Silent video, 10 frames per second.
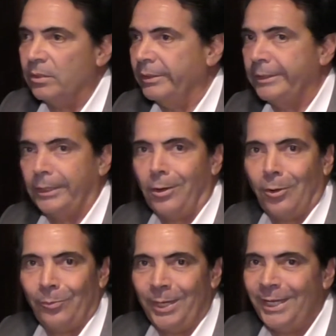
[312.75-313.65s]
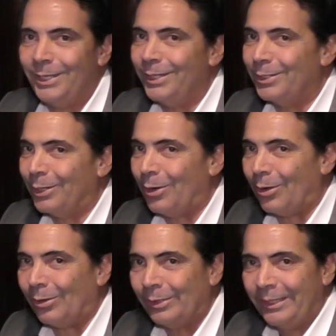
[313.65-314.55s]
You need to call me. You need to
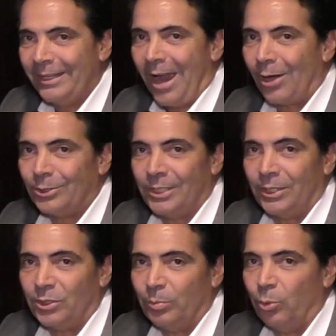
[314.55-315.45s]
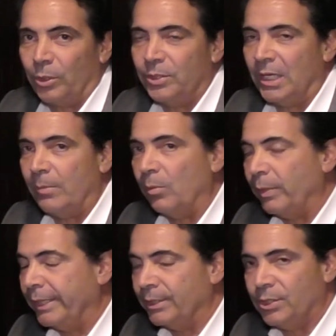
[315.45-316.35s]
call our sales support team, and
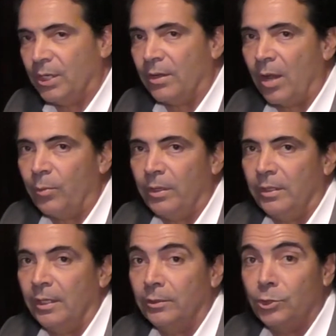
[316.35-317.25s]
we can share that with you.